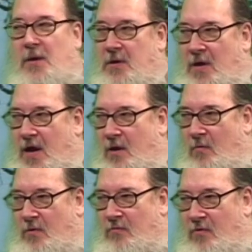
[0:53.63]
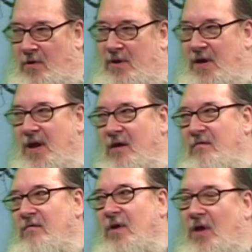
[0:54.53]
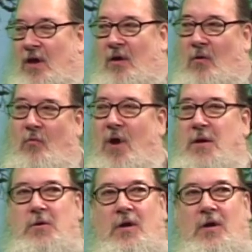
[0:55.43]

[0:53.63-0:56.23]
Tonight we're thrilled to have Roger